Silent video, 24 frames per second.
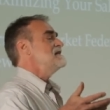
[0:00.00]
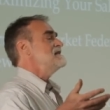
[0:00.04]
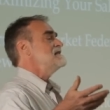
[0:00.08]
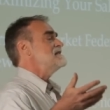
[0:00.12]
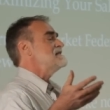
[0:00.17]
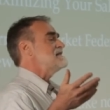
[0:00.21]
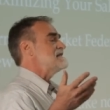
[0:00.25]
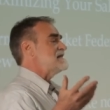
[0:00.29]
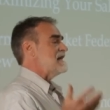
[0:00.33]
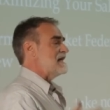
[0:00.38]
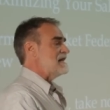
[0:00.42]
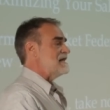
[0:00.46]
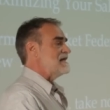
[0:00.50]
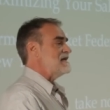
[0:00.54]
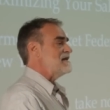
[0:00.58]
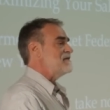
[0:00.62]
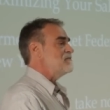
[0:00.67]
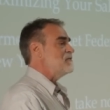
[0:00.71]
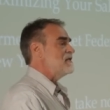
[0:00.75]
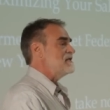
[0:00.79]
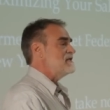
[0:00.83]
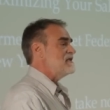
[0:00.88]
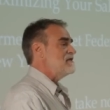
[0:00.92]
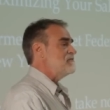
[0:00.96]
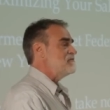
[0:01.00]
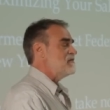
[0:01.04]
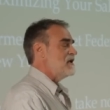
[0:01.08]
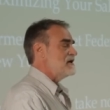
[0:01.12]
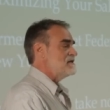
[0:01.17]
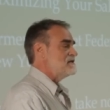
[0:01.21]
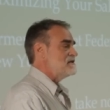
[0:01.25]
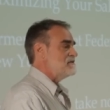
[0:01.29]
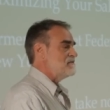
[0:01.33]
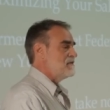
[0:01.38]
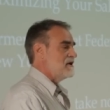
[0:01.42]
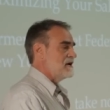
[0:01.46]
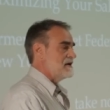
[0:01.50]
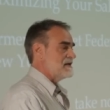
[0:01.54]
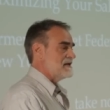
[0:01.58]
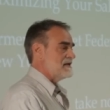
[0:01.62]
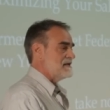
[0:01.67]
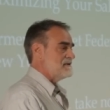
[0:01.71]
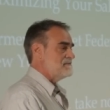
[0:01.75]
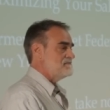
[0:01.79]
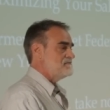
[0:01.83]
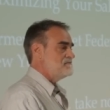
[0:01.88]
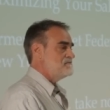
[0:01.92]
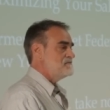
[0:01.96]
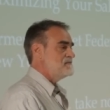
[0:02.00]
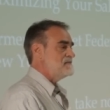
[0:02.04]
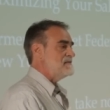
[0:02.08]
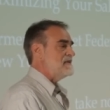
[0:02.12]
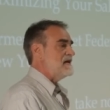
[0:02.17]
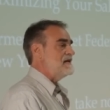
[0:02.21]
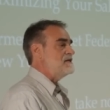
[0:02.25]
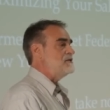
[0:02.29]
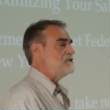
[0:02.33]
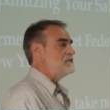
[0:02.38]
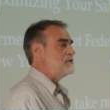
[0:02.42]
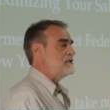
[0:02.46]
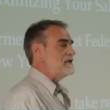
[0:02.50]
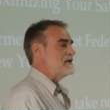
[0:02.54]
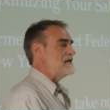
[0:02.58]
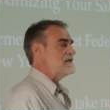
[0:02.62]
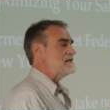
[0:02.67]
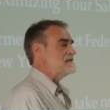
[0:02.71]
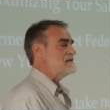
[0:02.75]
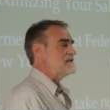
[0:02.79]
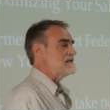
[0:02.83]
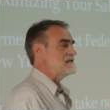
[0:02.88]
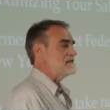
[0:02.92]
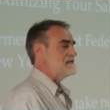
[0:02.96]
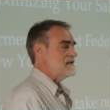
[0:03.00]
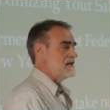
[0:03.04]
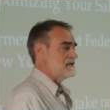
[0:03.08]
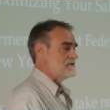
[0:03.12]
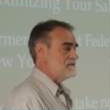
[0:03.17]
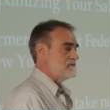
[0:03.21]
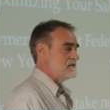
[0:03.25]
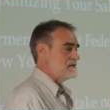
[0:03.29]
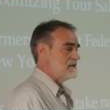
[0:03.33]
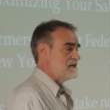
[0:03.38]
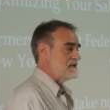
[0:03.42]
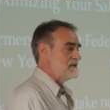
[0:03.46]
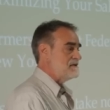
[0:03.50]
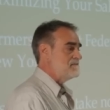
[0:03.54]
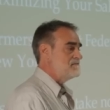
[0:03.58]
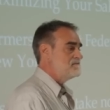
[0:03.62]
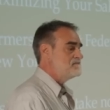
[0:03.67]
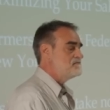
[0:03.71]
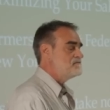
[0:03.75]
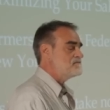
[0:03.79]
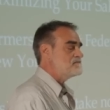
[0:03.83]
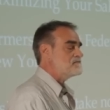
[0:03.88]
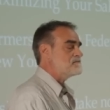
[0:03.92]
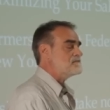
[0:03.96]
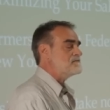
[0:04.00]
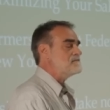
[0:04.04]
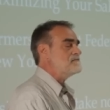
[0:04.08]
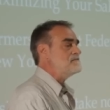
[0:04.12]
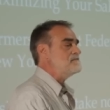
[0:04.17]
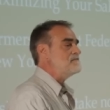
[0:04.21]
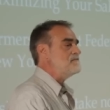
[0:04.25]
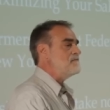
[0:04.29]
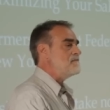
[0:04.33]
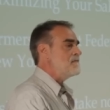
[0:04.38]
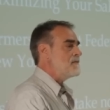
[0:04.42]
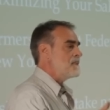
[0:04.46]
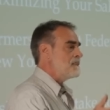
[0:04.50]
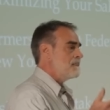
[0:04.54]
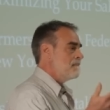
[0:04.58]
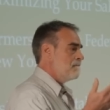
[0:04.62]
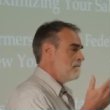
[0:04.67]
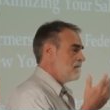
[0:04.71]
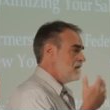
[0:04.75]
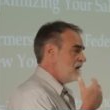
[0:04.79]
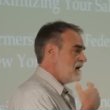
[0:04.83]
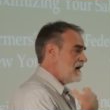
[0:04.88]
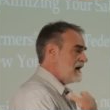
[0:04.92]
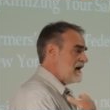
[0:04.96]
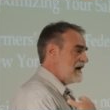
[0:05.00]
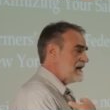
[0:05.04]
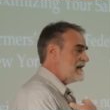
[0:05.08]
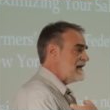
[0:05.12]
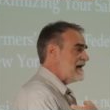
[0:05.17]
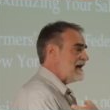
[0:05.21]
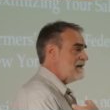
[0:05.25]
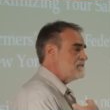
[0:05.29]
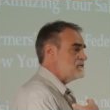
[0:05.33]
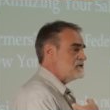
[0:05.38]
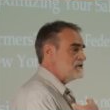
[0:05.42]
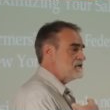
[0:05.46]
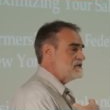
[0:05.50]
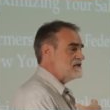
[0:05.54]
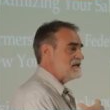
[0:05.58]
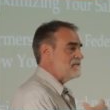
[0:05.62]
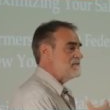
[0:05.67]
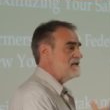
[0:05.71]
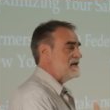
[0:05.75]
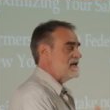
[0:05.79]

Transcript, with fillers: selling what they brought to market and doing it successfully. I captured some of